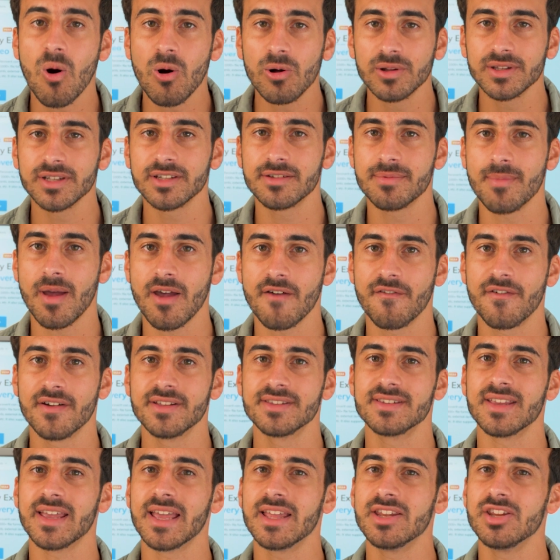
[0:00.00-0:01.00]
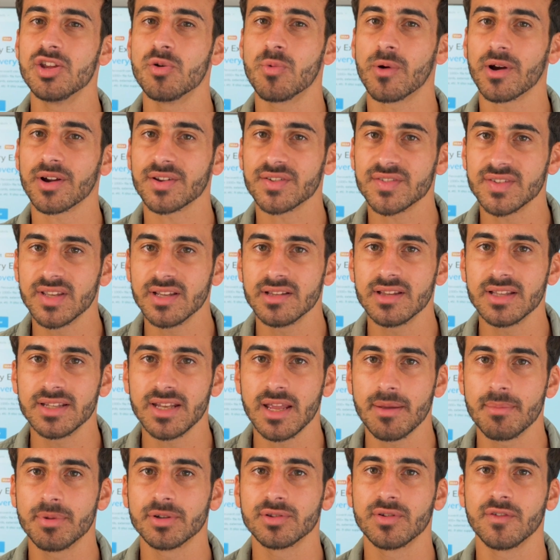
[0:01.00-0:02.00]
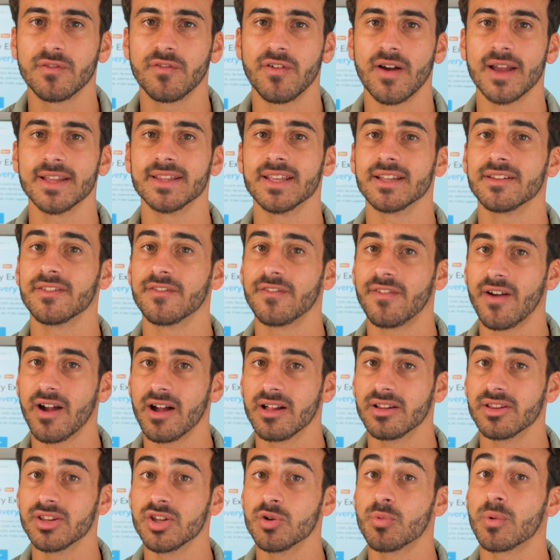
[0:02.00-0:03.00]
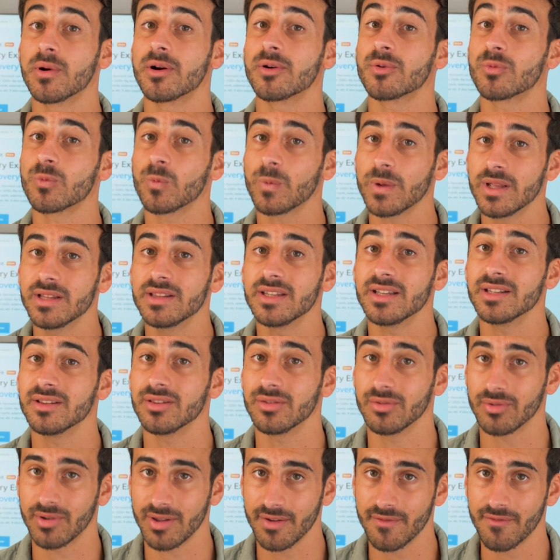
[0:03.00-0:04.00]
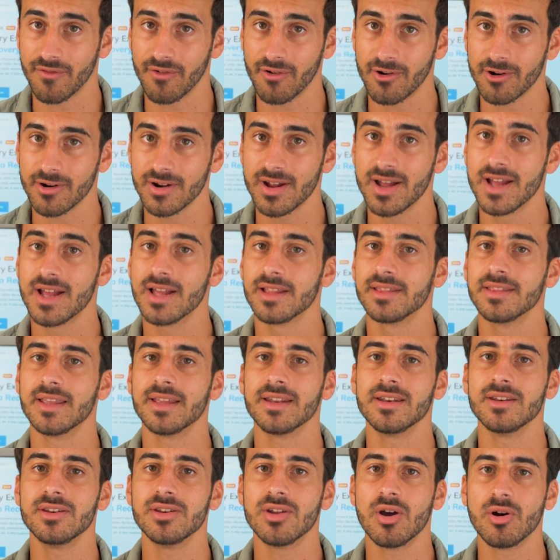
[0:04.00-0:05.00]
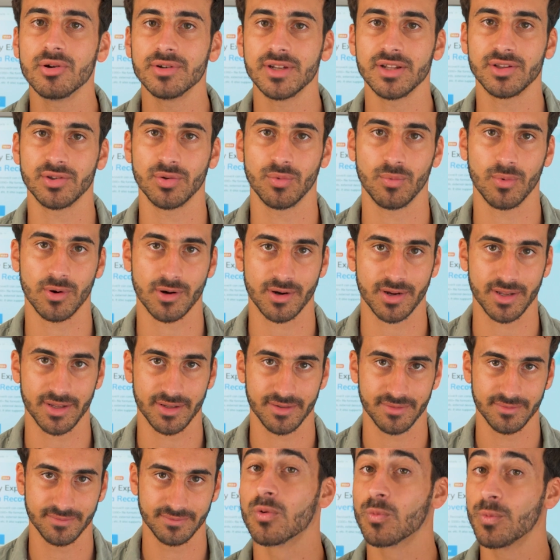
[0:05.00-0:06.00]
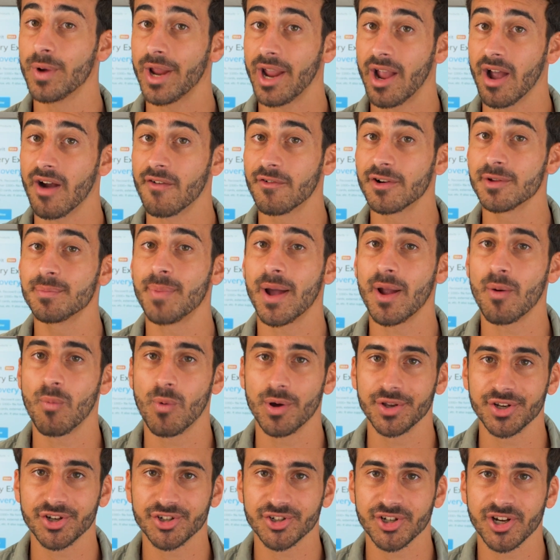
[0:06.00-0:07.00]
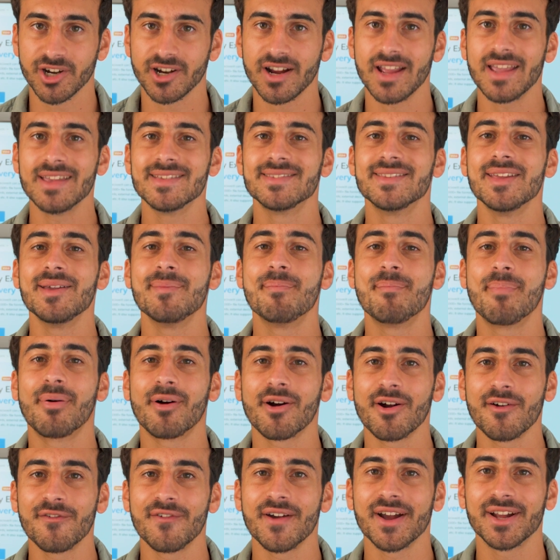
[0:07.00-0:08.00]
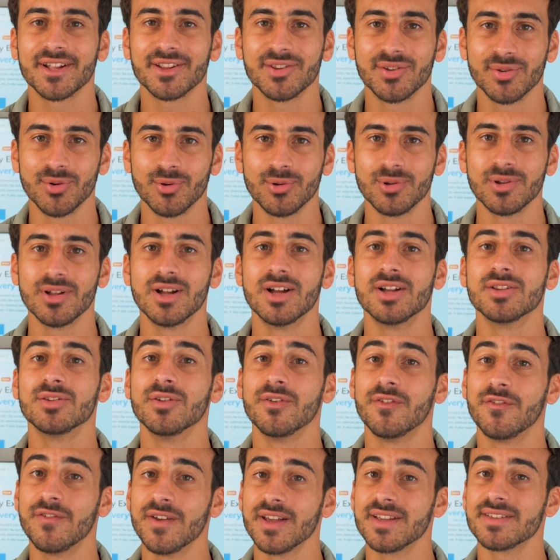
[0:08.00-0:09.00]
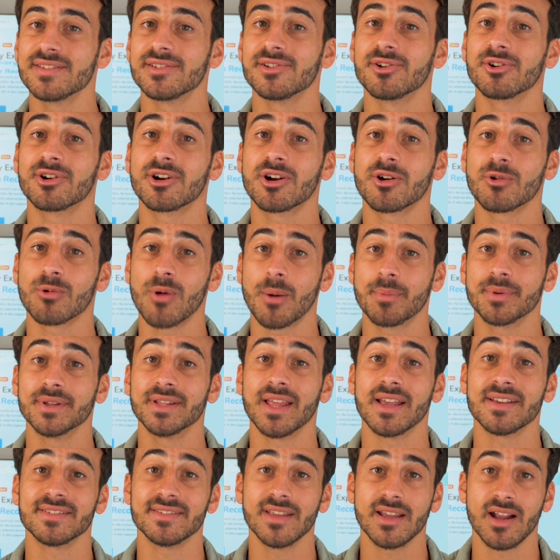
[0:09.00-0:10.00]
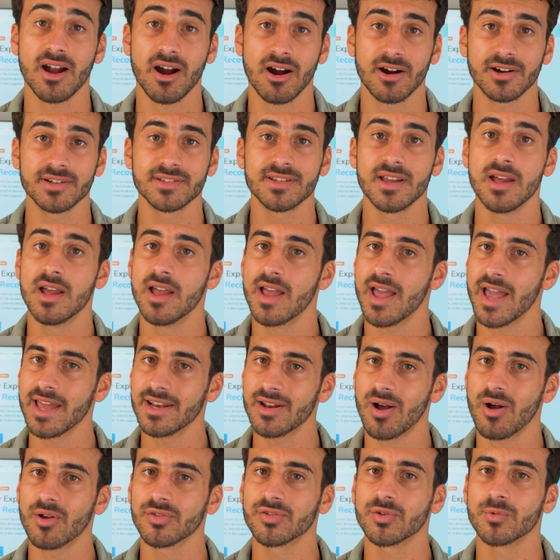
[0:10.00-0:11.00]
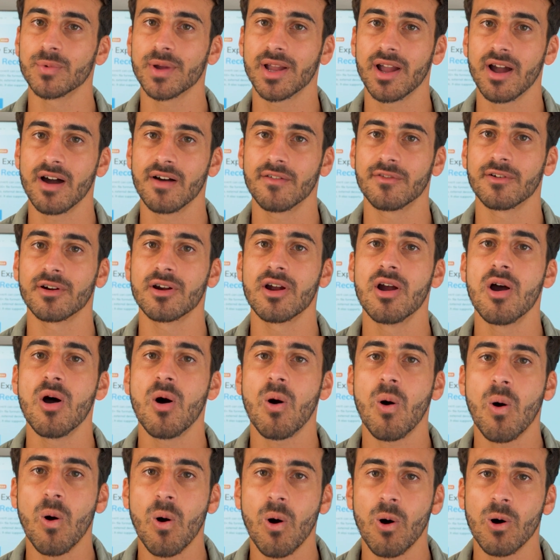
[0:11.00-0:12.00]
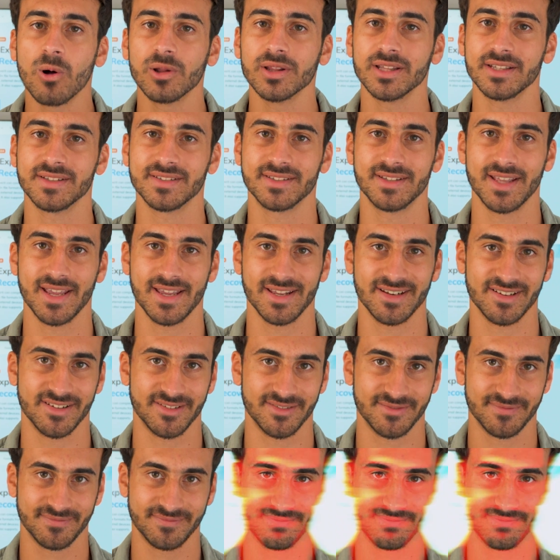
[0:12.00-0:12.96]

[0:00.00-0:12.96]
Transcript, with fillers: all these methods and you are still unable to find that file you are really looking for, then no need to worry. Recoverit by Wondershare is the perfect tool to fix your corrupted S D cards and also recover all its data.